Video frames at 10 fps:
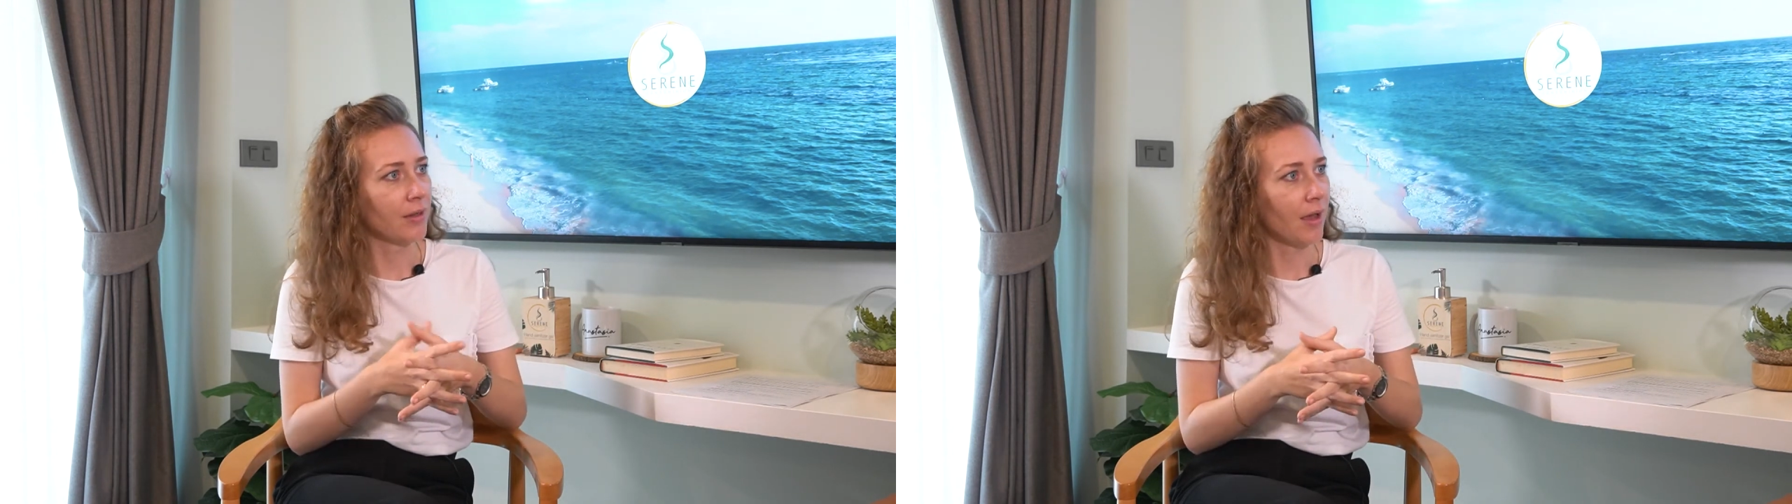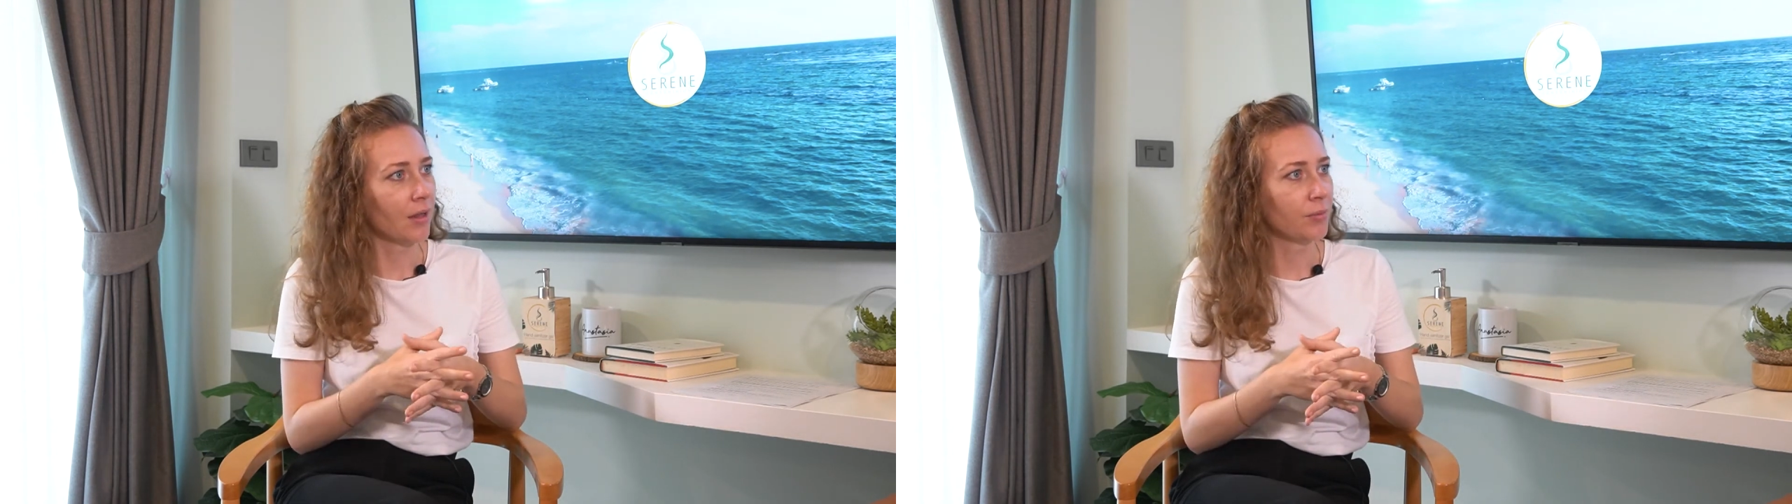
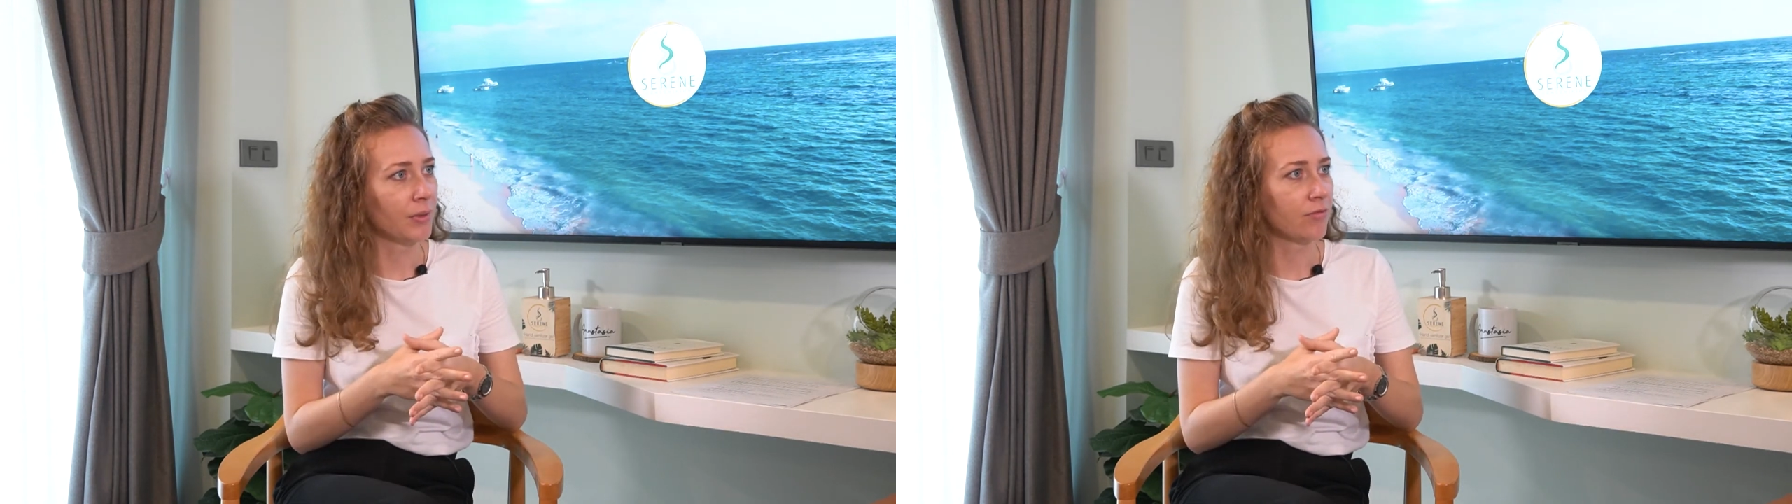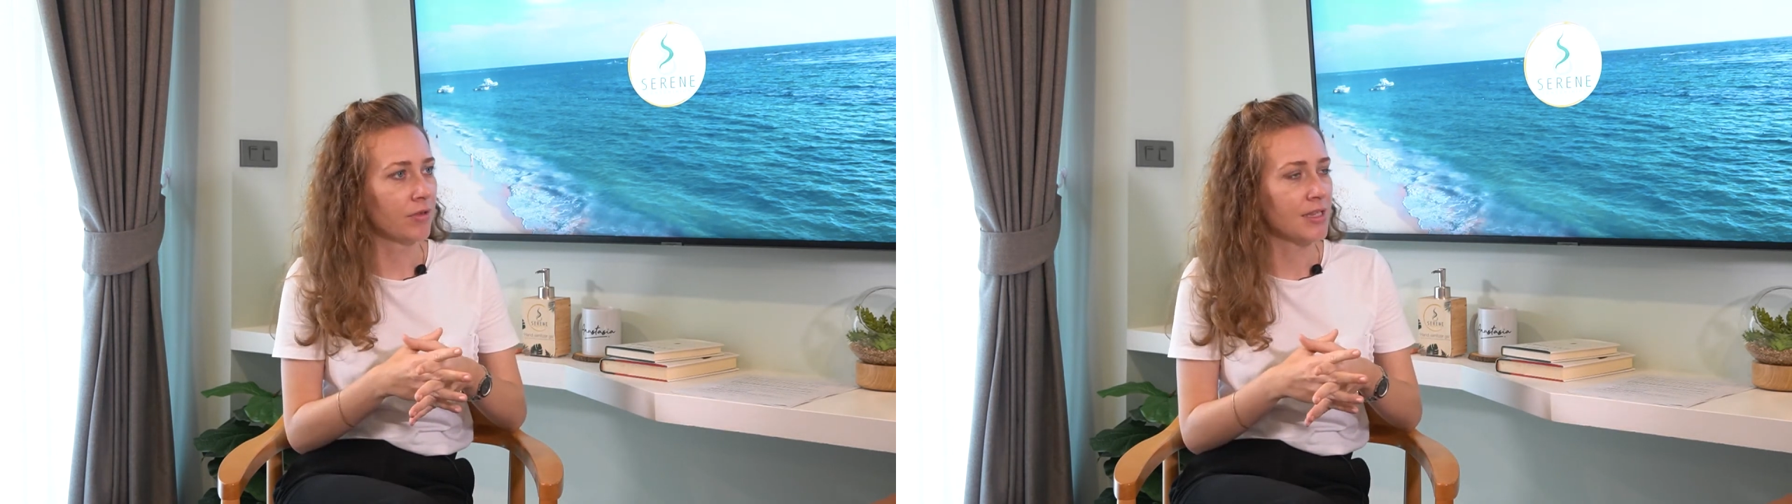help
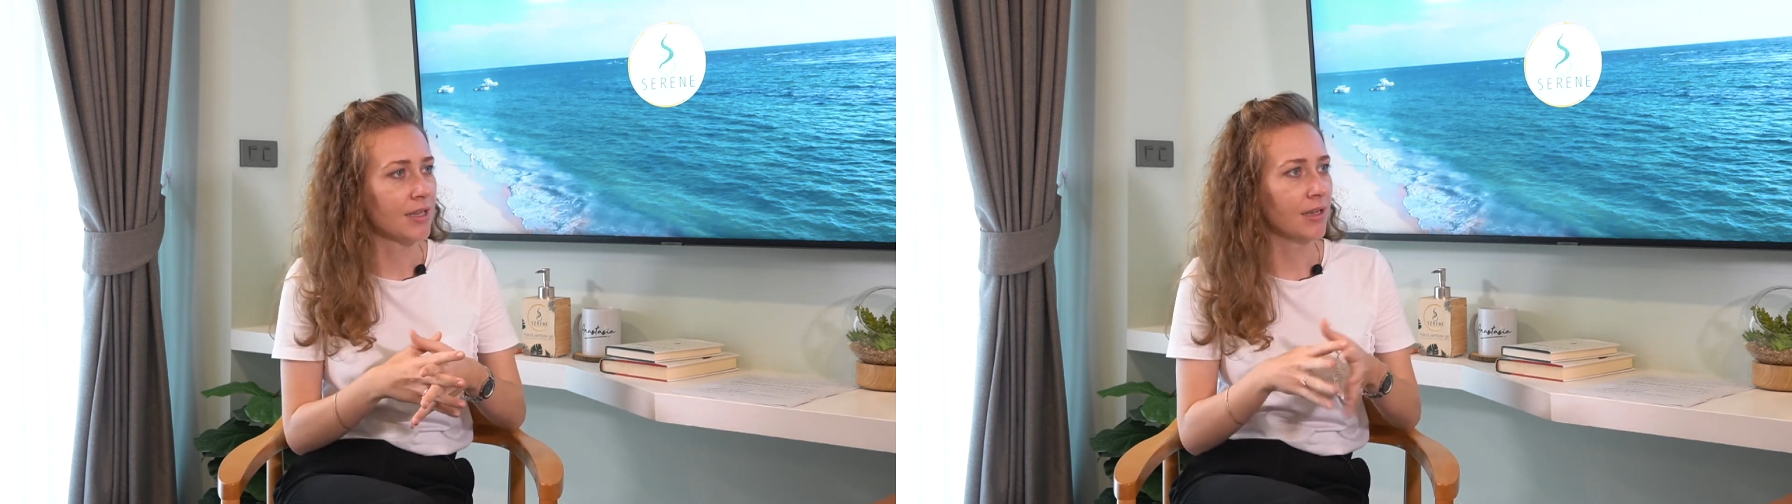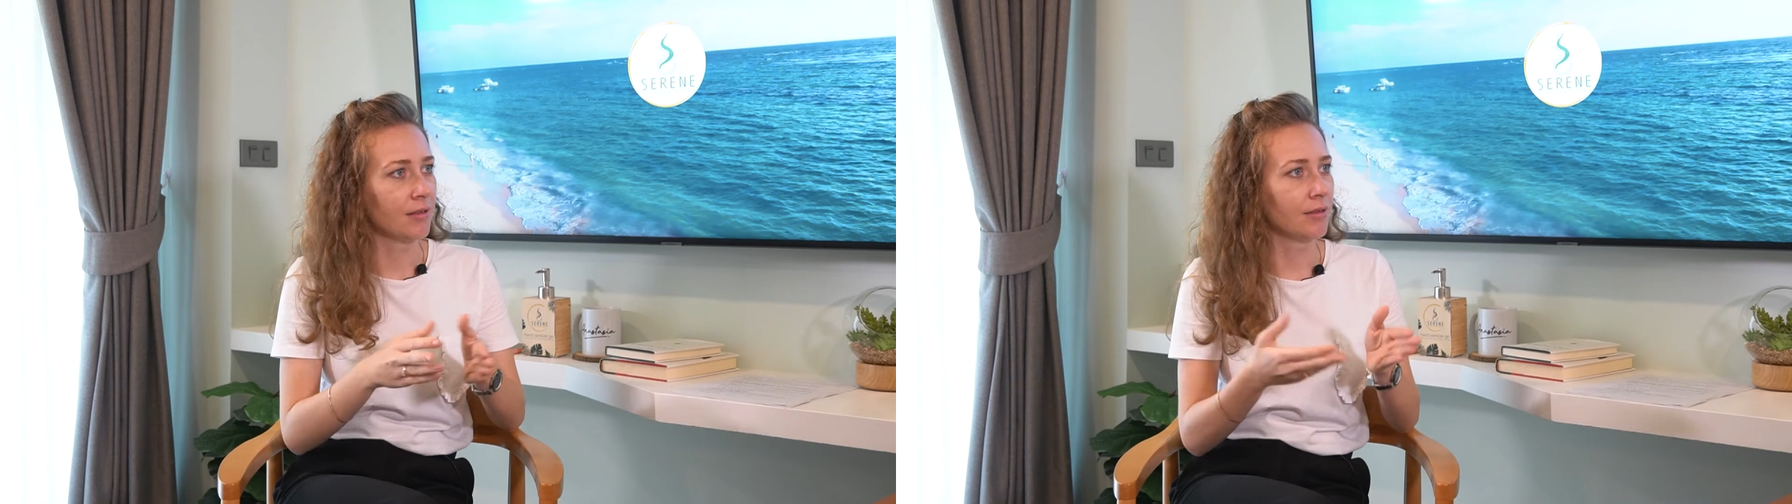and
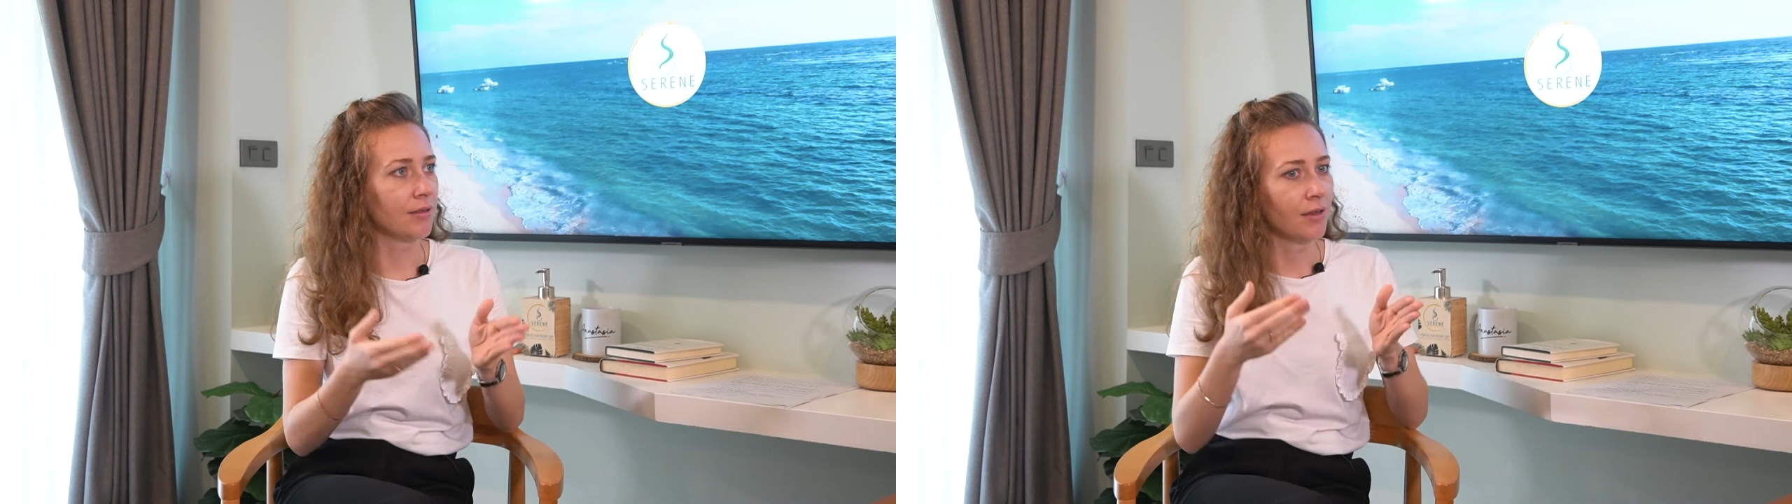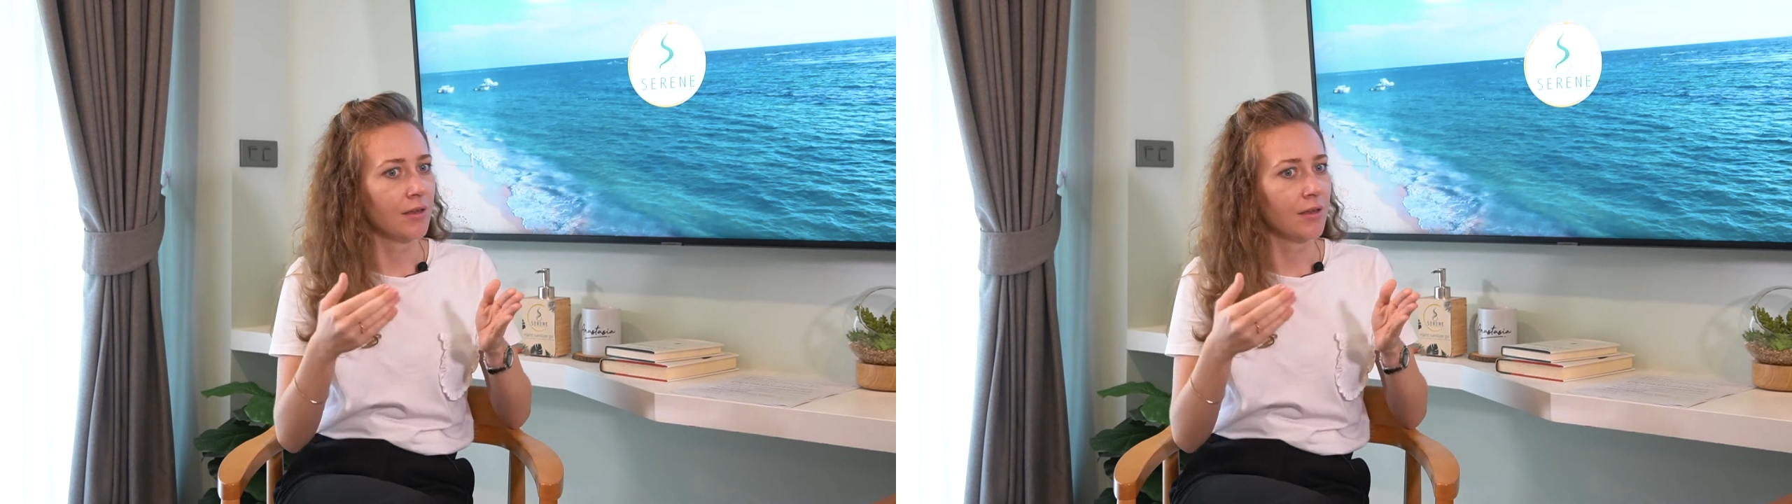translate it.